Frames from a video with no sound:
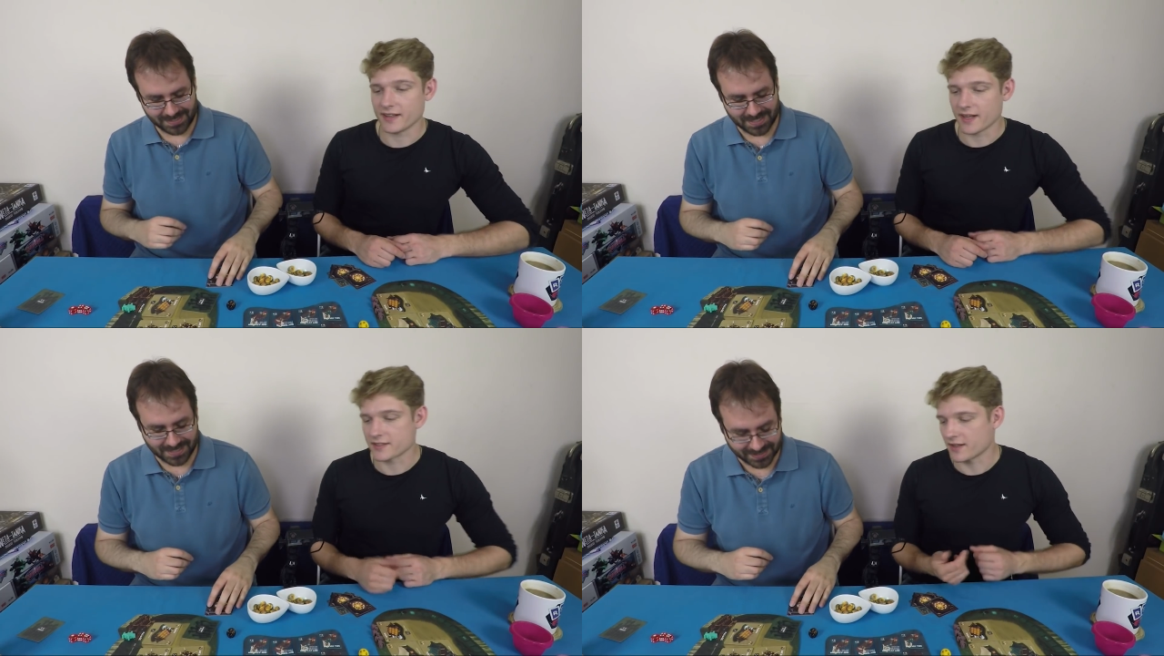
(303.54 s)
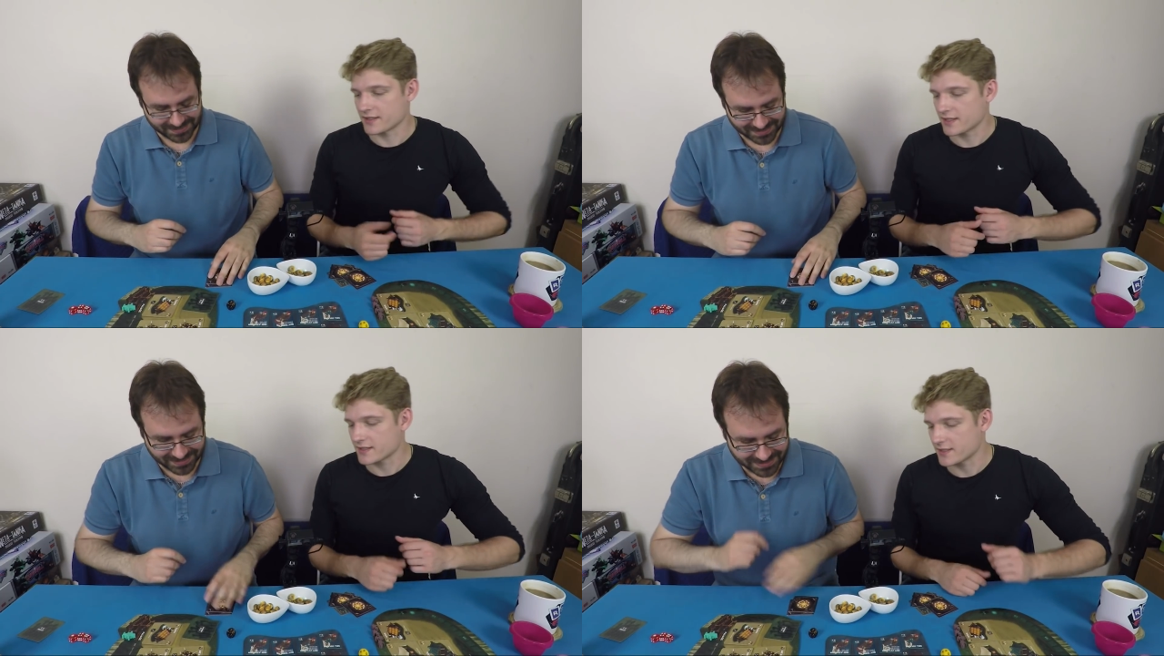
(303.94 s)
Speaker 1: yeah. as
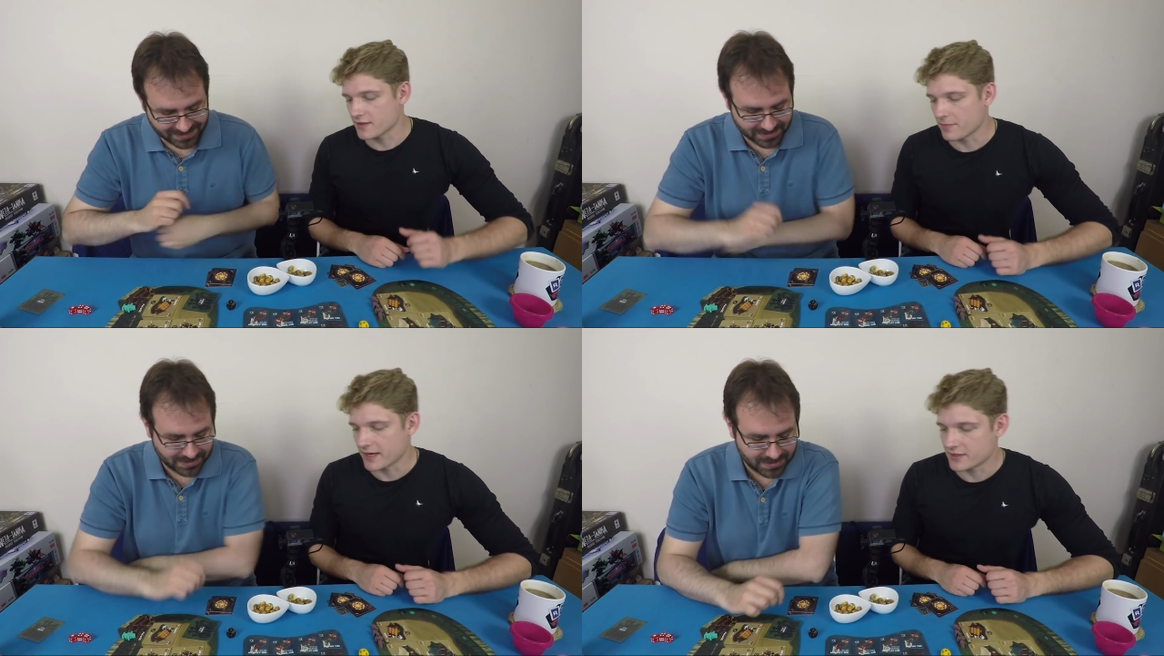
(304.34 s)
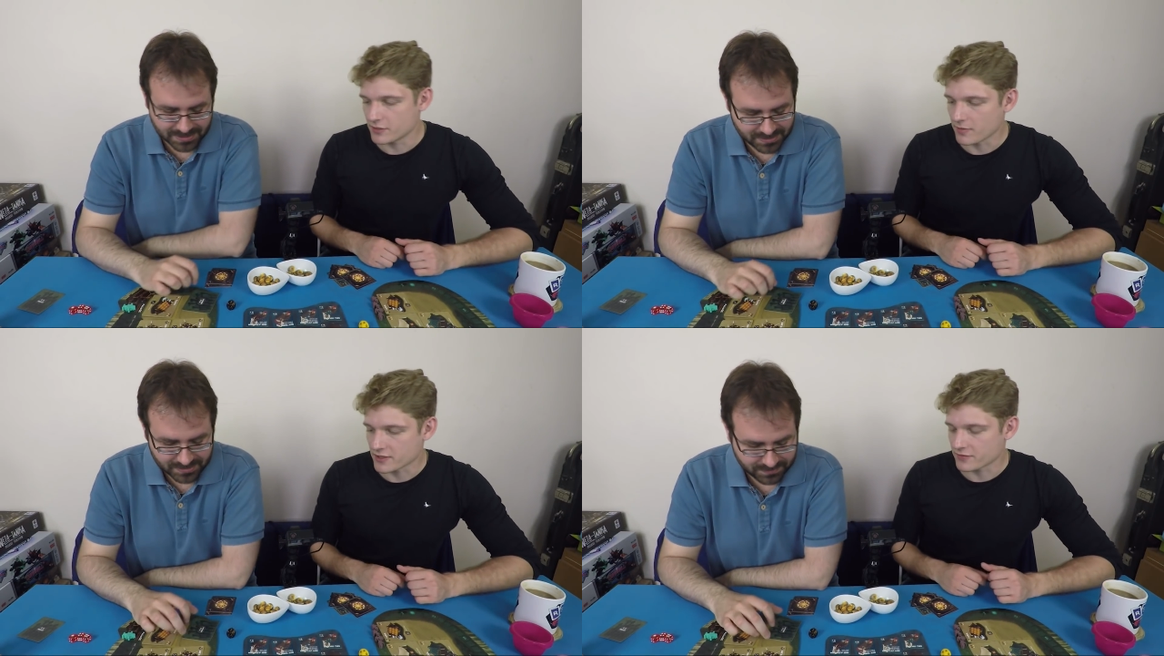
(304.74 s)
Ollie says, it's not made
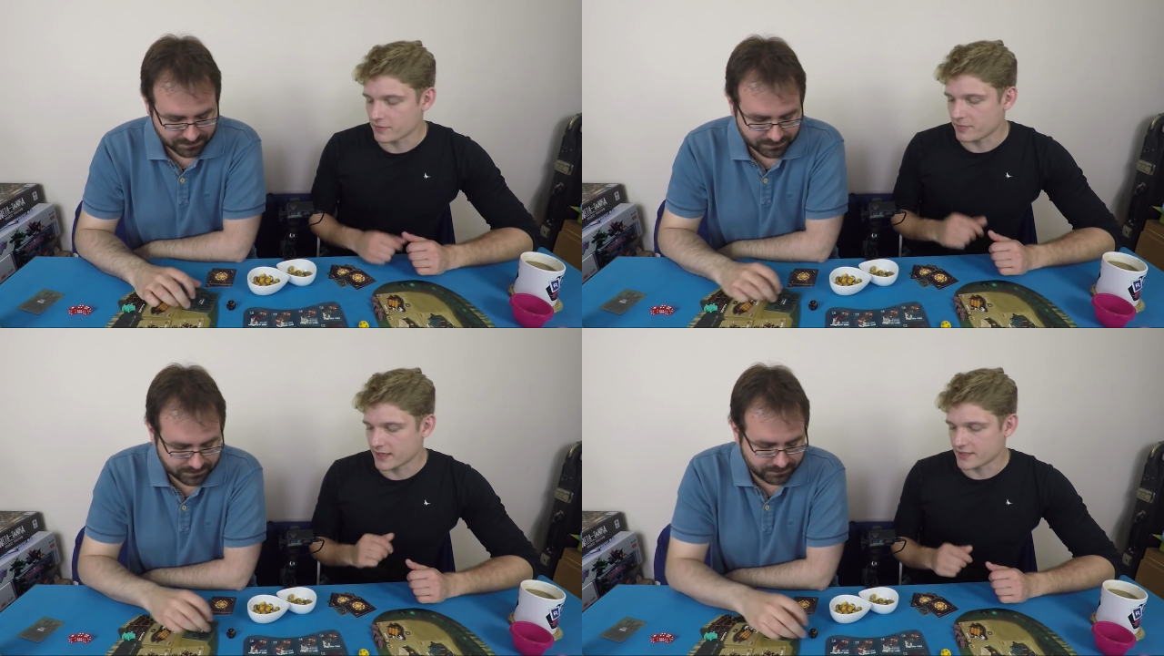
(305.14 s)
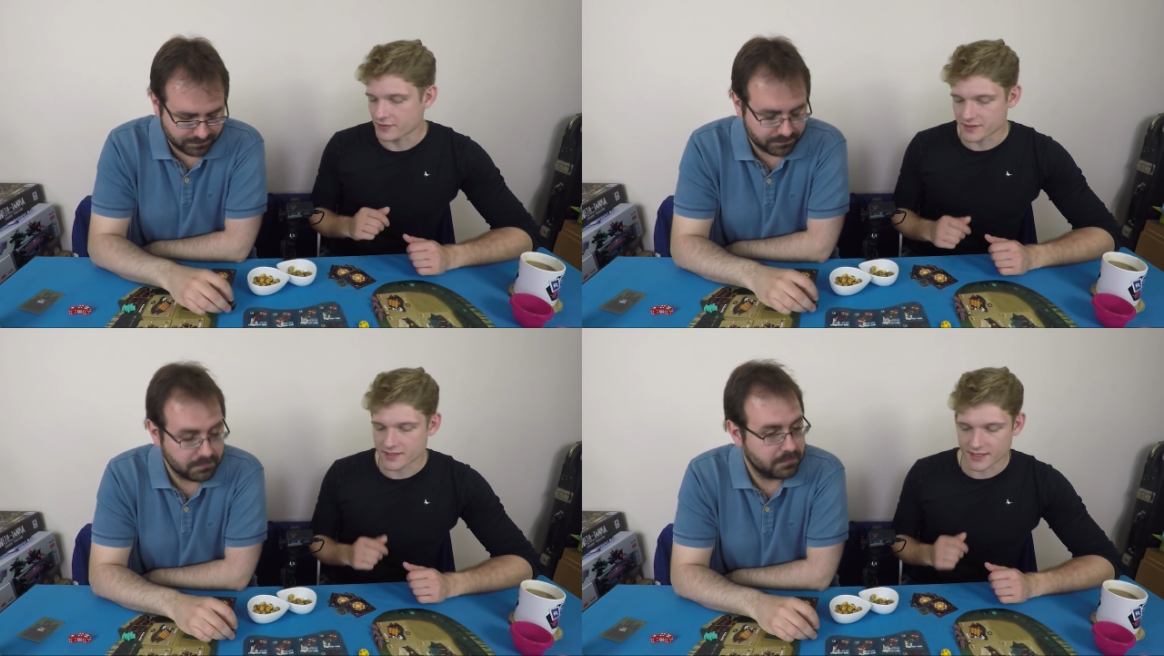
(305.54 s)
too much of a big
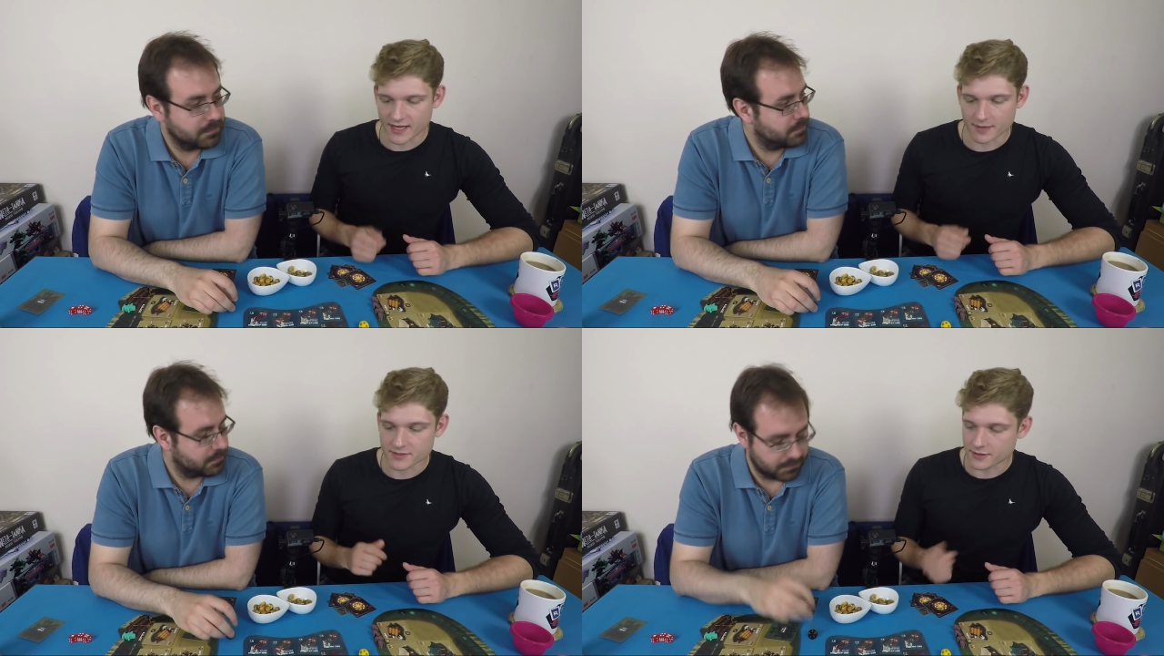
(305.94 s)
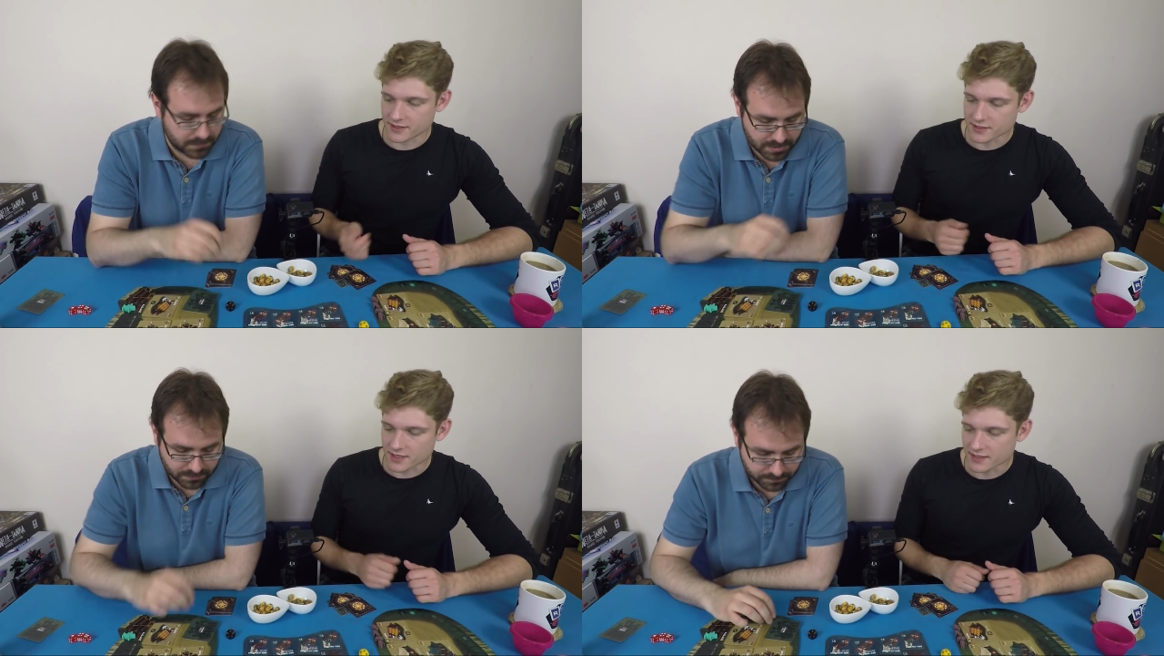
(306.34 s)
difference to the game. So
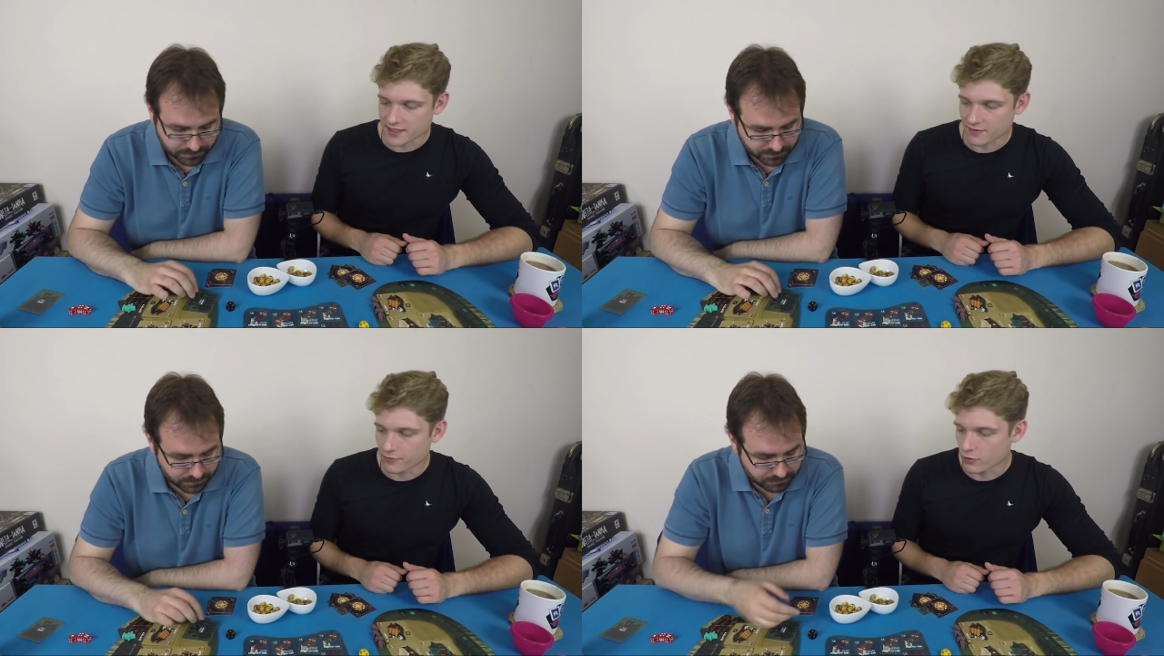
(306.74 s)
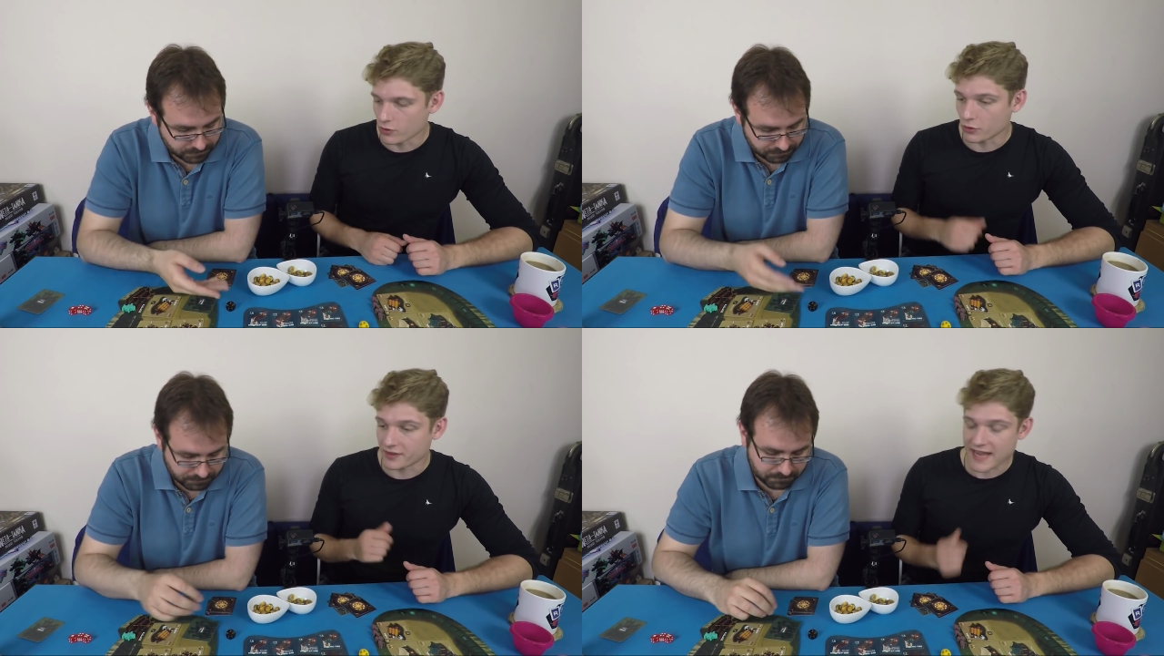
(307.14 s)
he's no. just going to take four
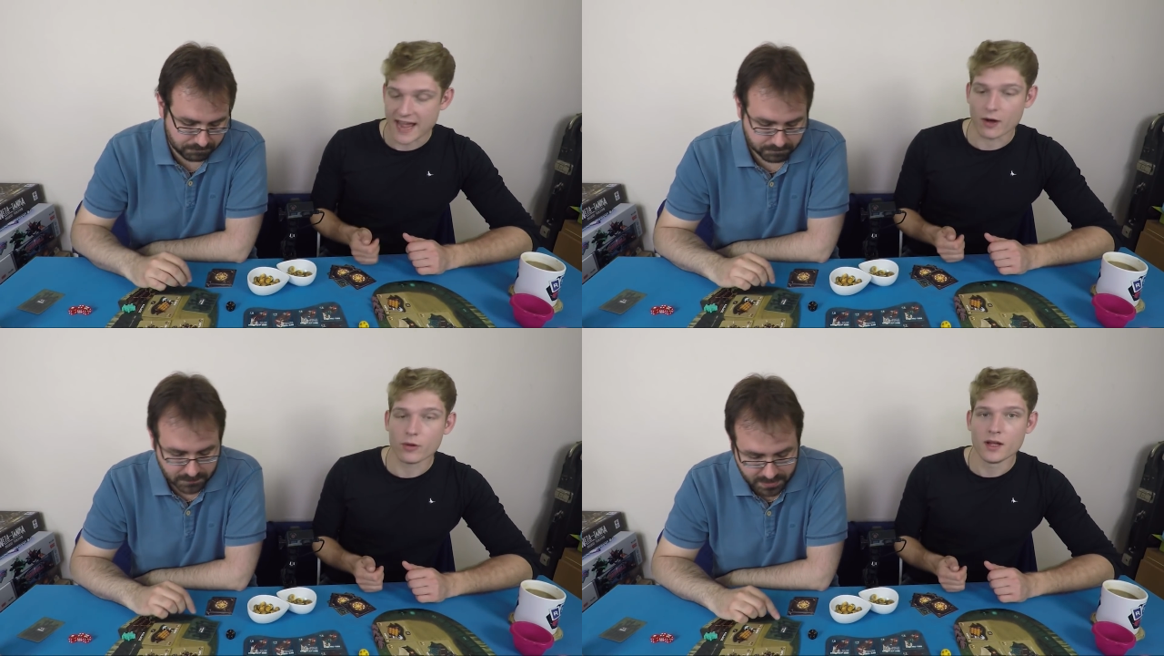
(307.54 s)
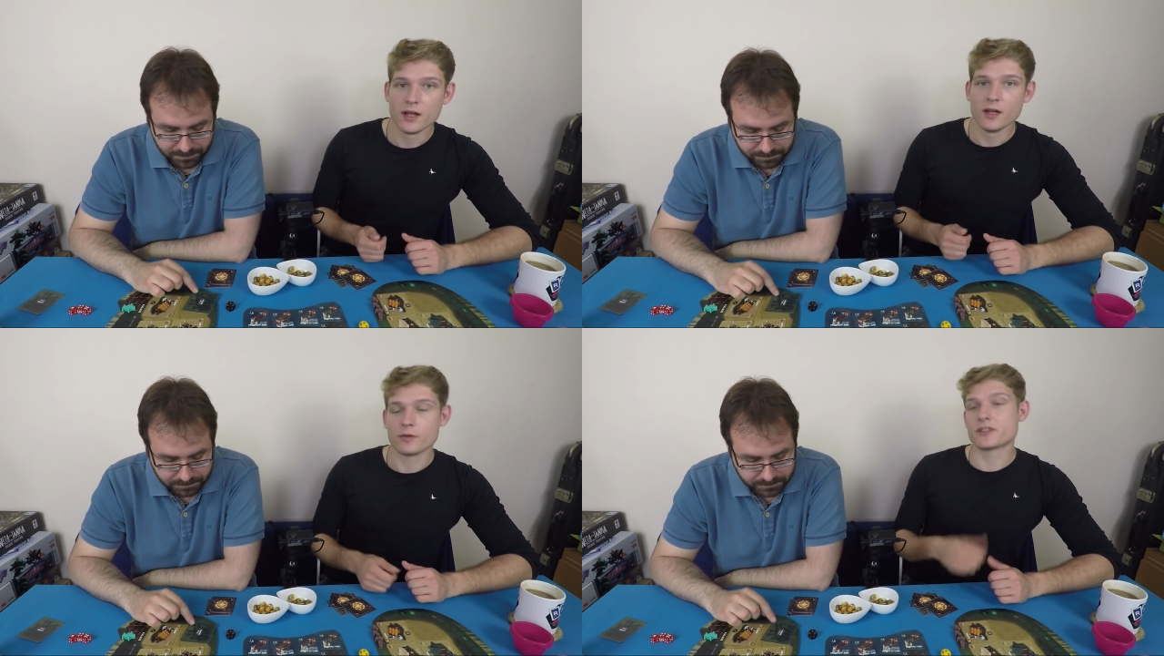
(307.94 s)
gold now,
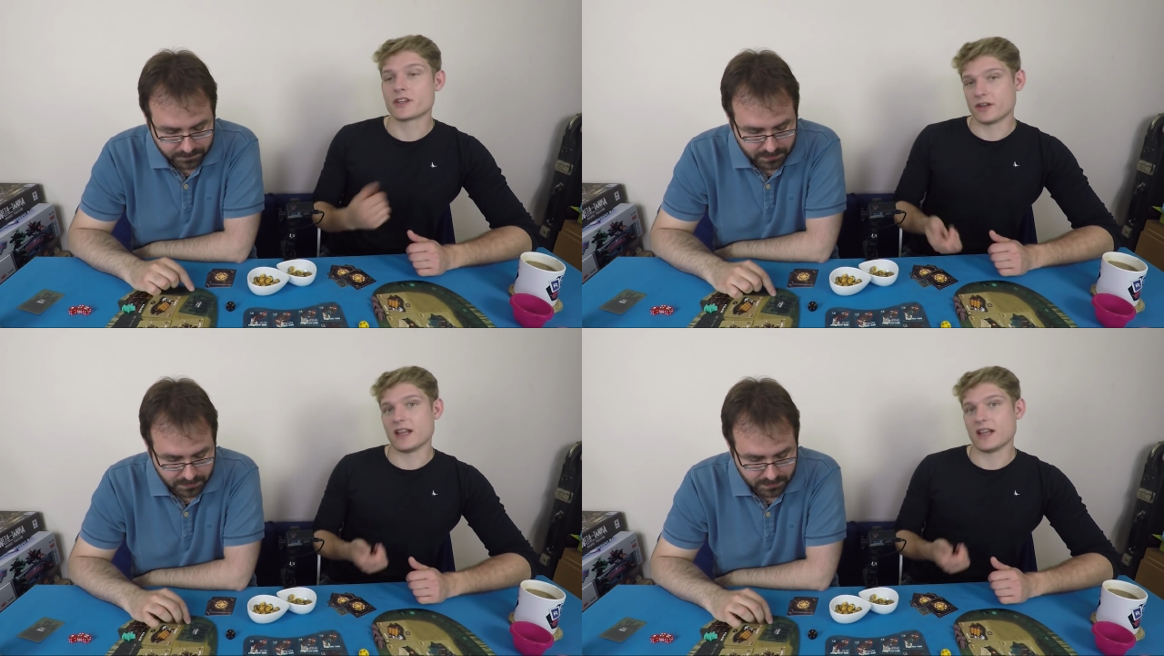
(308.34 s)
yep. which is going to